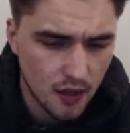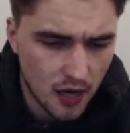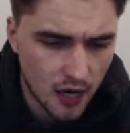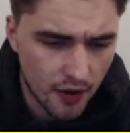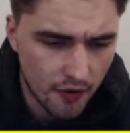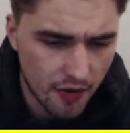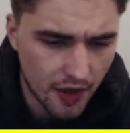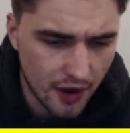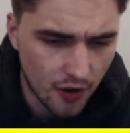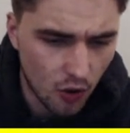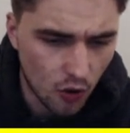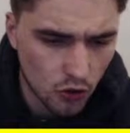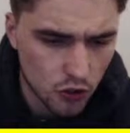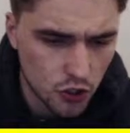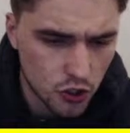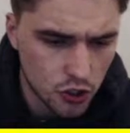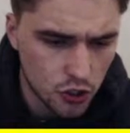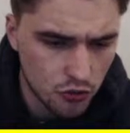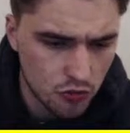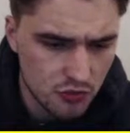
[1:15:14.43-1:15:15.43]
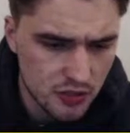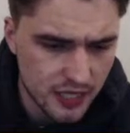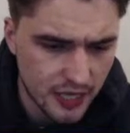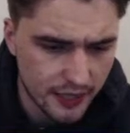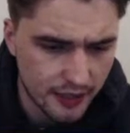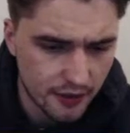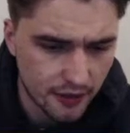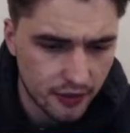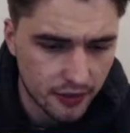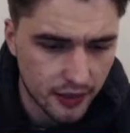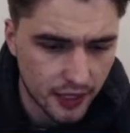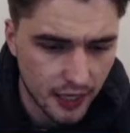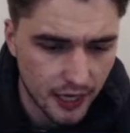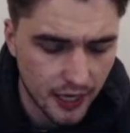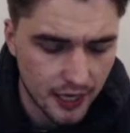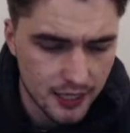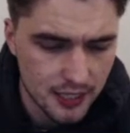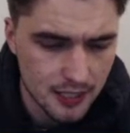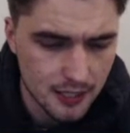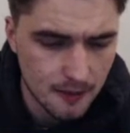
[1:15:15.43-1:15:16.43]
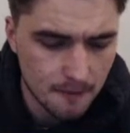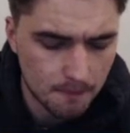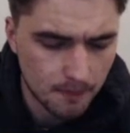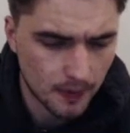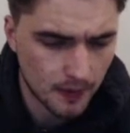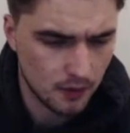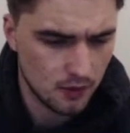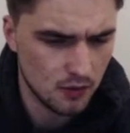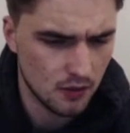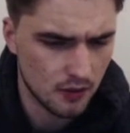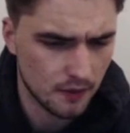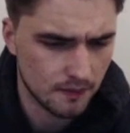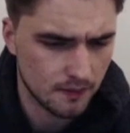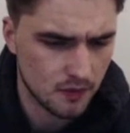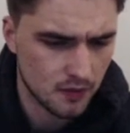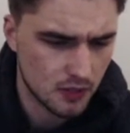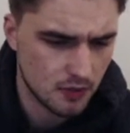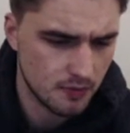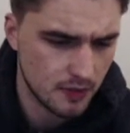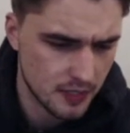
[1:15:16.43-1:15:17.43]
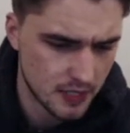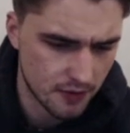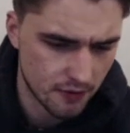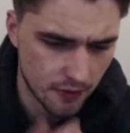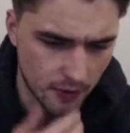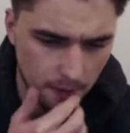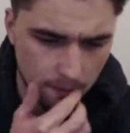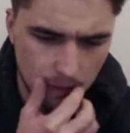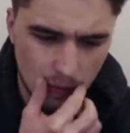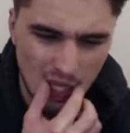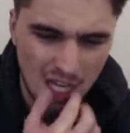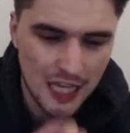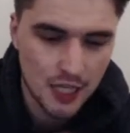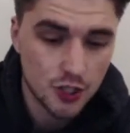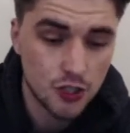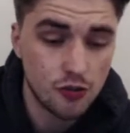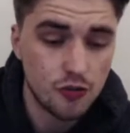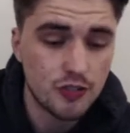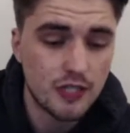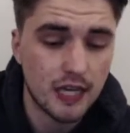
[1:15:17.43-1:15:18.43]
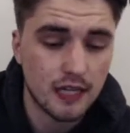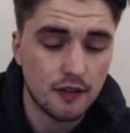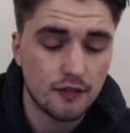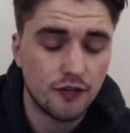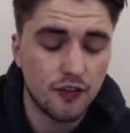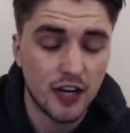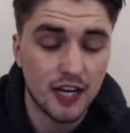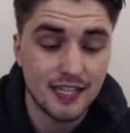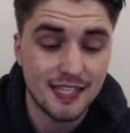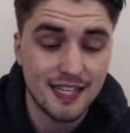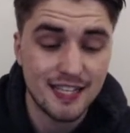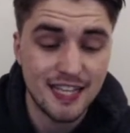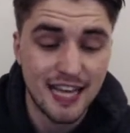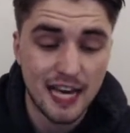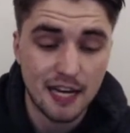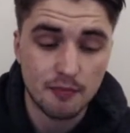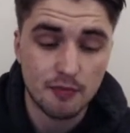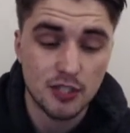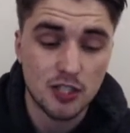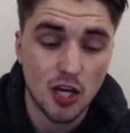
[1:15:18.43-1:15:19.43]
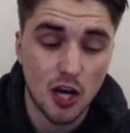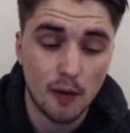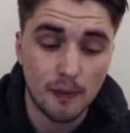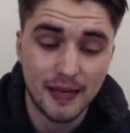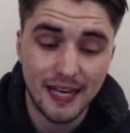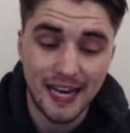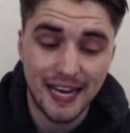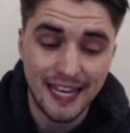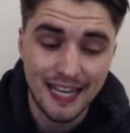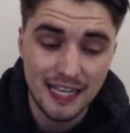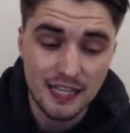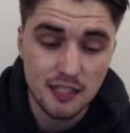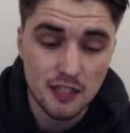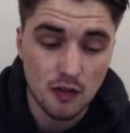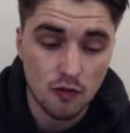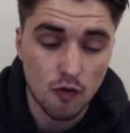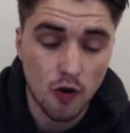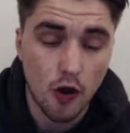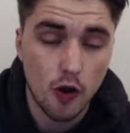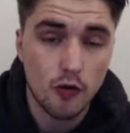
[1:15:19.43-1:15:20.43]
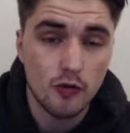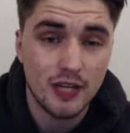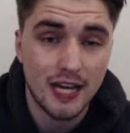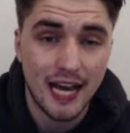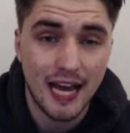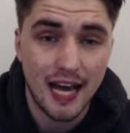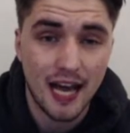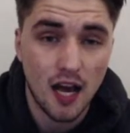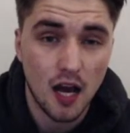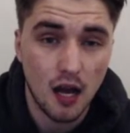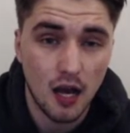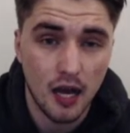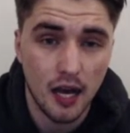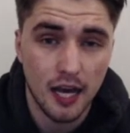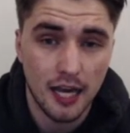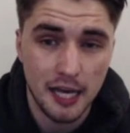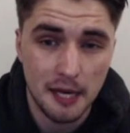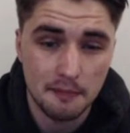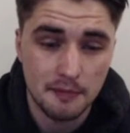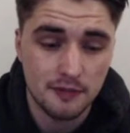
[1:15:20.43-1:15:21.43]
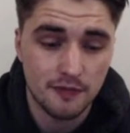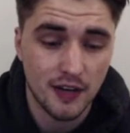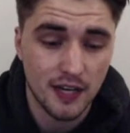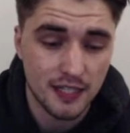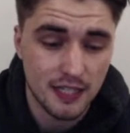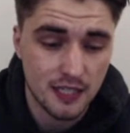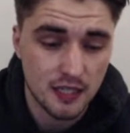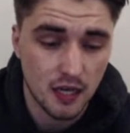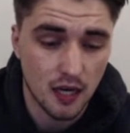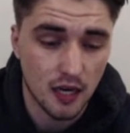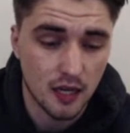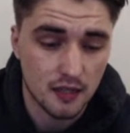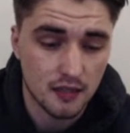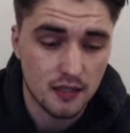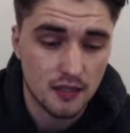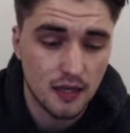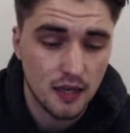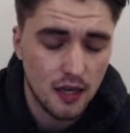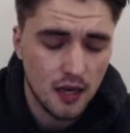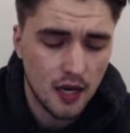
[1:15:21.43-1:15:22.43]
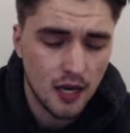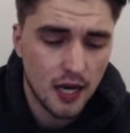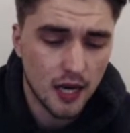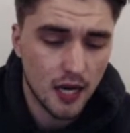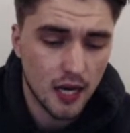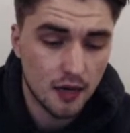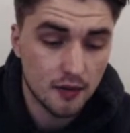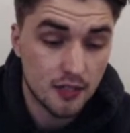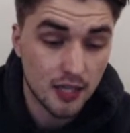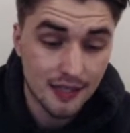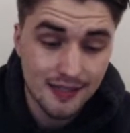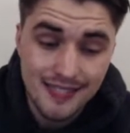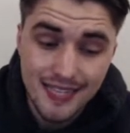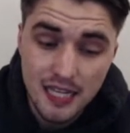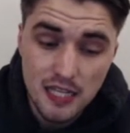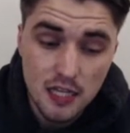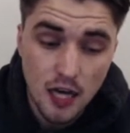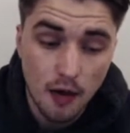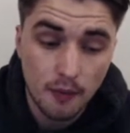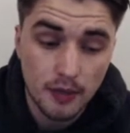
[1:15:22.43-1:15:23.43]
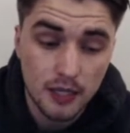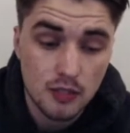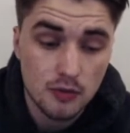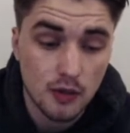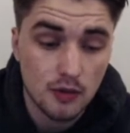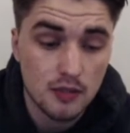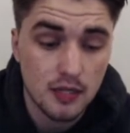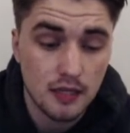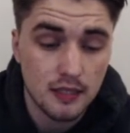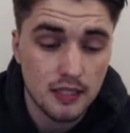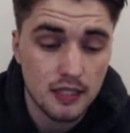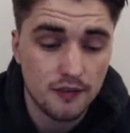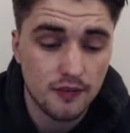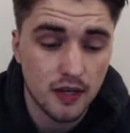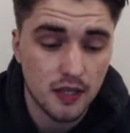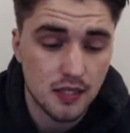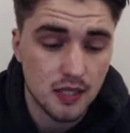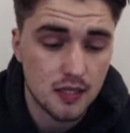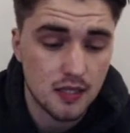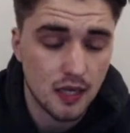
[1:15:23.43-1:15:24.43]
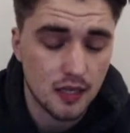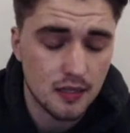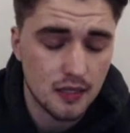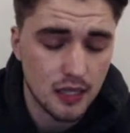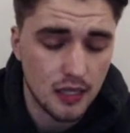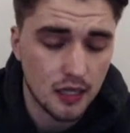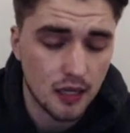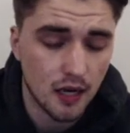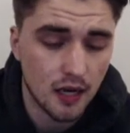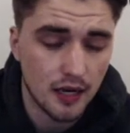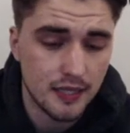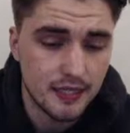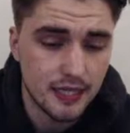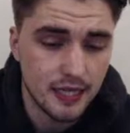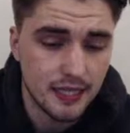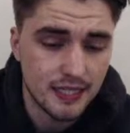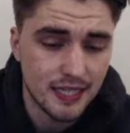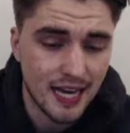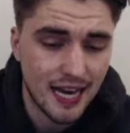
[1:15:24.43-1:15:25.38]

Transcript: And then on Tuesday the 1st, spit everywhere. Tuesday the 1st is the Edinburgh Derby at Easter Road. Hibs versus Hearts. Dundee Derby as well, Dundee versus Dundee United.